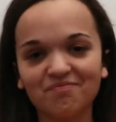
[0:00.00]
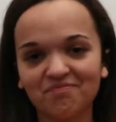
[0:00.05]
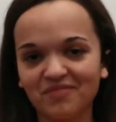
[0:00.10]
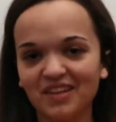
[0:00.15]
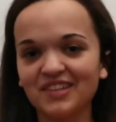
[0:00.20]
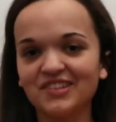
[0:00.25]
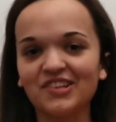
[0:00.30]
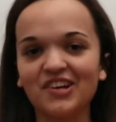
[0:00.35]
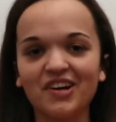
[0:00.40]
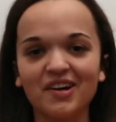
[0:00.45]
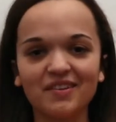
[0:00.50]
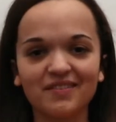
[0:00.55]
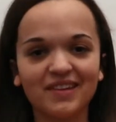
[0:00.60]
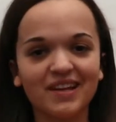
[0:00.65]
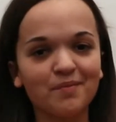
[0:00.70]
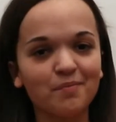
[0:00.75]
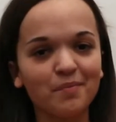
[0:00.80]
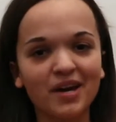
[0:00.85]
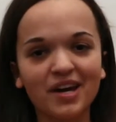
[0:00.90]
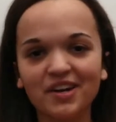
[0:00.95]
that's all
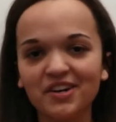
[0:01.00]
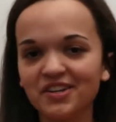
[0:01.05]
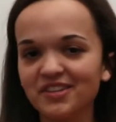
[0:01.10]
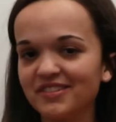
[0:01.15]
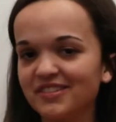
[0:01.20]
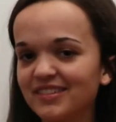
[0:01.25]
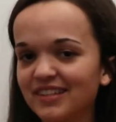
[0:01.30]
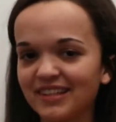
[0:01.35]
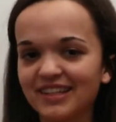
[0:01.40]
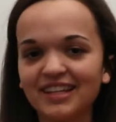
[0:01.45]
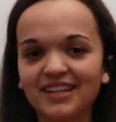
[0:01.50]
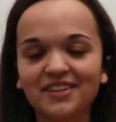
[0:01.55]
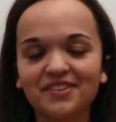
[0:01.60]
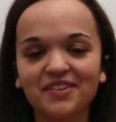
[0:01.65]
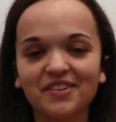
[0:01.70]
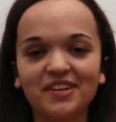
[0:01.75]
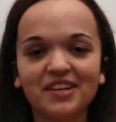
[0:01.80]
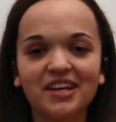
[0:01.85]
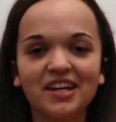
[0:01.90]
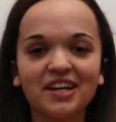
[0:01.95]
that matters at the end
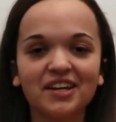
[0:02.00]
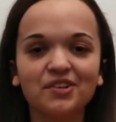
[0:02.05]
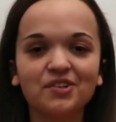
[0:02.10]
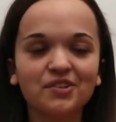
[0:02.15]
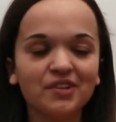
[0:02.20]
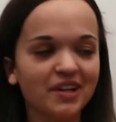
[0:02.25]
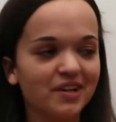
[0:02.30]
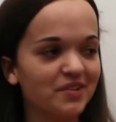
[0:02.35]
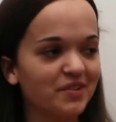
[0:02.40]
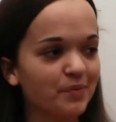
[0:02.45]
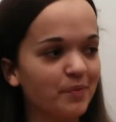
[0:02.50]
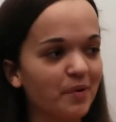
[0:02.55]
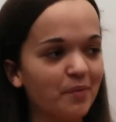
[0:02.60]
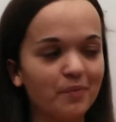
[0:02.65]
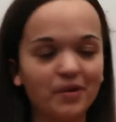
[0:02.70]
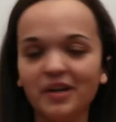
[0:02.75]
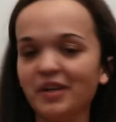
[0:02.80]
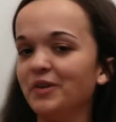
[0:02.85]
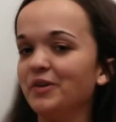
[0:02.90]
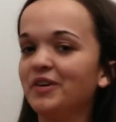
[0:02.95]
of the day. Who cares about
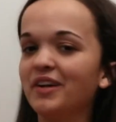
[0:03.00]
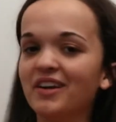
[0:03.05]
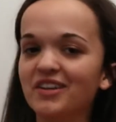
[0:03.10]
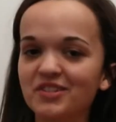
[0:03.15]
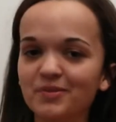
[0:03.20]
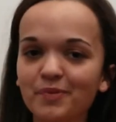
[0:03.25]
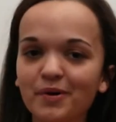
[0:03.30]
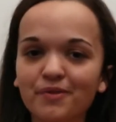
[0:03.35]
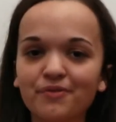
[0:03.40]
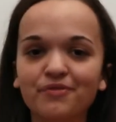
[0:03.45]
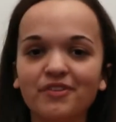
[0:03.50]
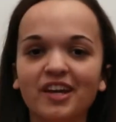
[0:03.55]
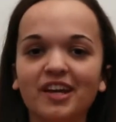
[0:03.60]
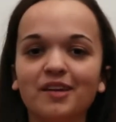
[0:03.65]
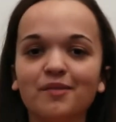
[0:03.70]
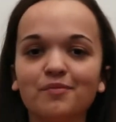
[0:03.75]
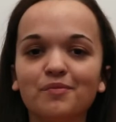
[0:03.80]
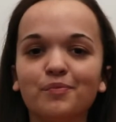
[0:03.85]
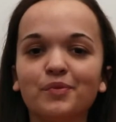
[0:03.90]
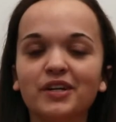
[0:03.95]
money? Who cares about
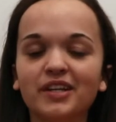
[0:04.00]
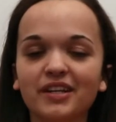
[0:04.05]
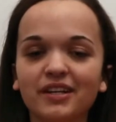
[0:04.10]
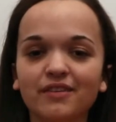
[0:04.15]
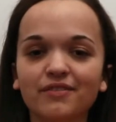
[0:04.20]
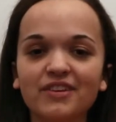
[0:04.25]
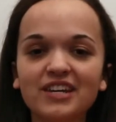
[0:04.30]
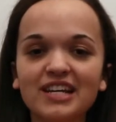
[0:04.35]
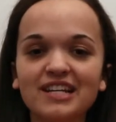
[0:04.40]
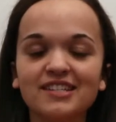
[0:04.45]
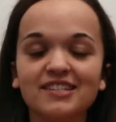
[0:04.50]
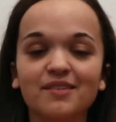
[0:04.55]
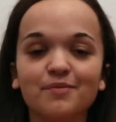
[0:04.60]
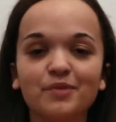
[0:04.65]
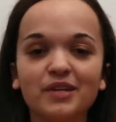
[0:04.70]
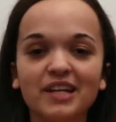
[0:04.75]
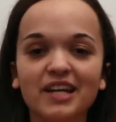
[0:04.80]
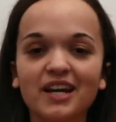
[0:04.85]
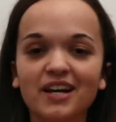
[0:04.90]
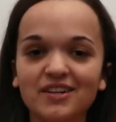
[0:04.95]
fame? But if
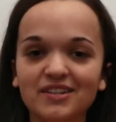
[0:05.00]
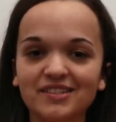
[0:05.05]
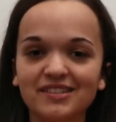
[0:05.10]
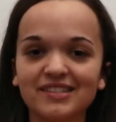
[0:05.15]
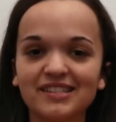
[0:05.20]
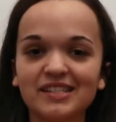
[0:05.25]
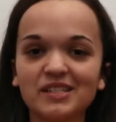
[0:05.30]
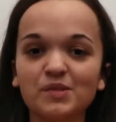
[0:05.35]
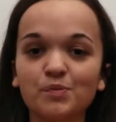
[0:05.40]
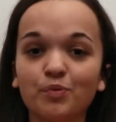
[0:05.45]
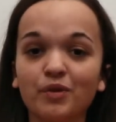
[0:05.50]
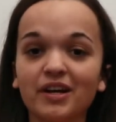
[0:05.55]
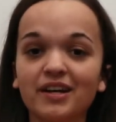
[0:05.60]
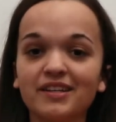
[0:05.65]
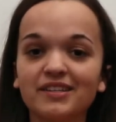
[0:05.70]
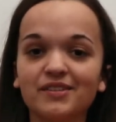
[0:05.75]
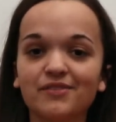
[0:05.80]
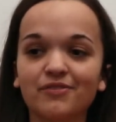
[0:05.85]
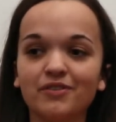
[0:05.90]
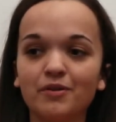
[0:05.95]
somebody else is
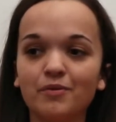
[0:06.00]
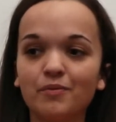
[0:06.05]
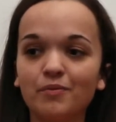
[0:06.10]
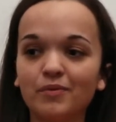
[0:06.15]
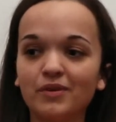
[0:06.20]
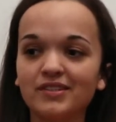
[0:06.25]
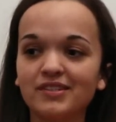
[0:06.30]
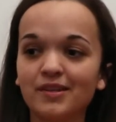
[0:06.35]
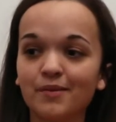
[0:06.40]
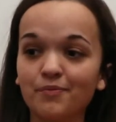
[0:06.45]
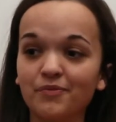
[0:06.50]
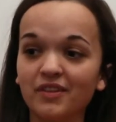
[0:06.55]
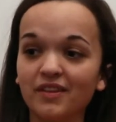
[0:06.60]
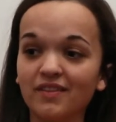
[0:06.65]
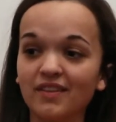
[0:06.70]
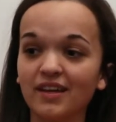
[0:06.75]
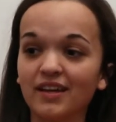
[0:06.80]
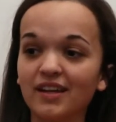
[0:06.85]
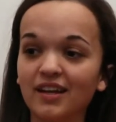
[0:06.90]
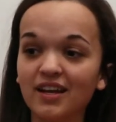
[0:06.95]
blessed from
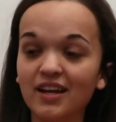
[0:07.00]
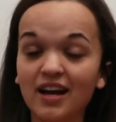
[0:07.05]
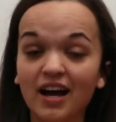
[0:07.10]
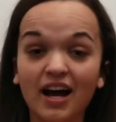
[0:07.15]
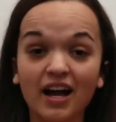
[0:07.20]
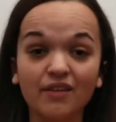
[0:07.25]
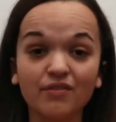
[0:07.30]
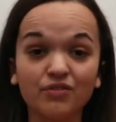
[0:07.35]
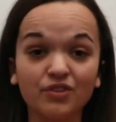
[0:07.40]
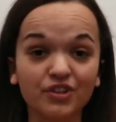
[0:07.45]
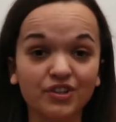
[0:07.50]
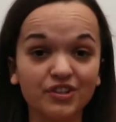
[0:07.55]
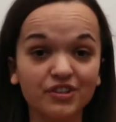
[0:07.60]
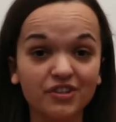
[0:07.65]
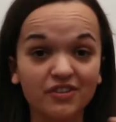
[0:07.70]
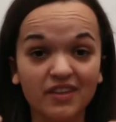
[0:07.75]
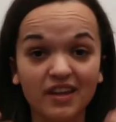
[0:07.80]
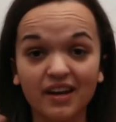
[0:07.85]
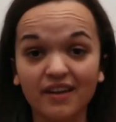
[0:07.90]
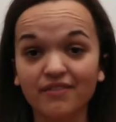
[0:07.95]
something that I've
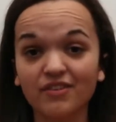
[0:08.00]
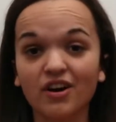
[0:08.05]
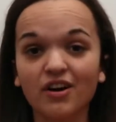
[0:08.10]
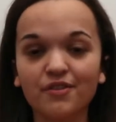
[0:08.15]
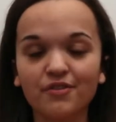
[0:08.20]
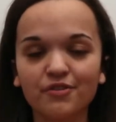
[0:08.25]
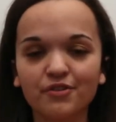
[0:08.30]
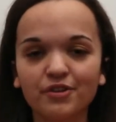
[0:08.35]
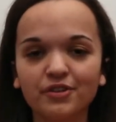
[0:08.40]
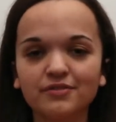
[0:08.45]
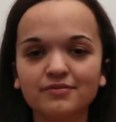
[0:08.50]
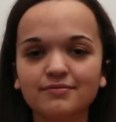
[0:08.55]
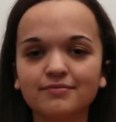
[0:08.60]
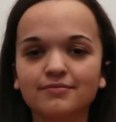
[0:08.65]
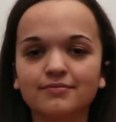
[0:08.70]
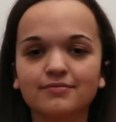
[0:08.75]
learned or that I've gone through,